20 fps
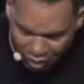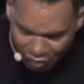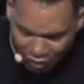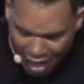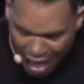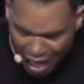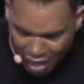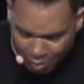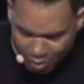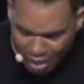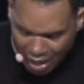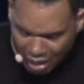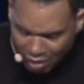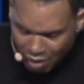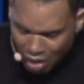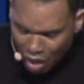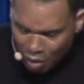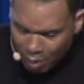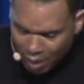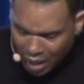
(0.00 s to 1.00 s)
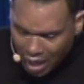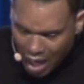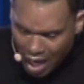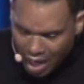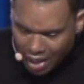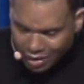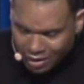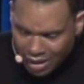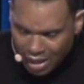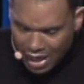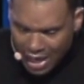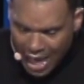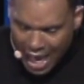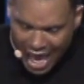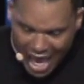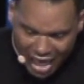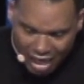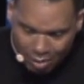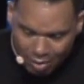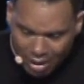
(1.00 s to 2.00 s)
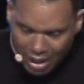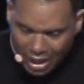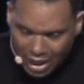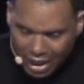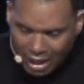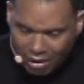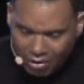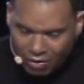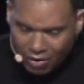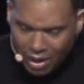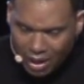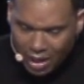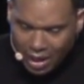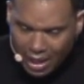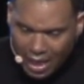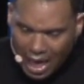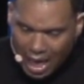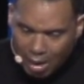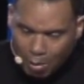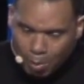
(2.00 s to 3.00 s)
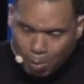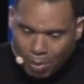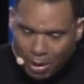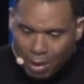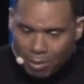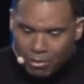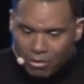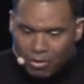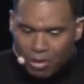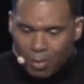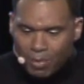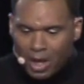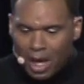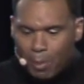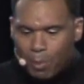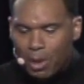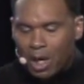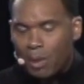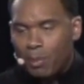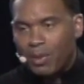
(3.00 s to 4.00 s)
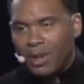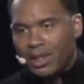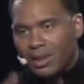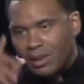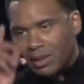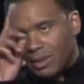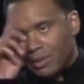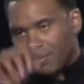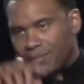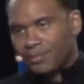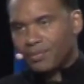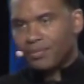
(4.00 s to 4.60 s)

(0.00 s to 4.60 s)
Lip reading: feel for Adam and Eve, because Adam and Eve got bumped from their purpose.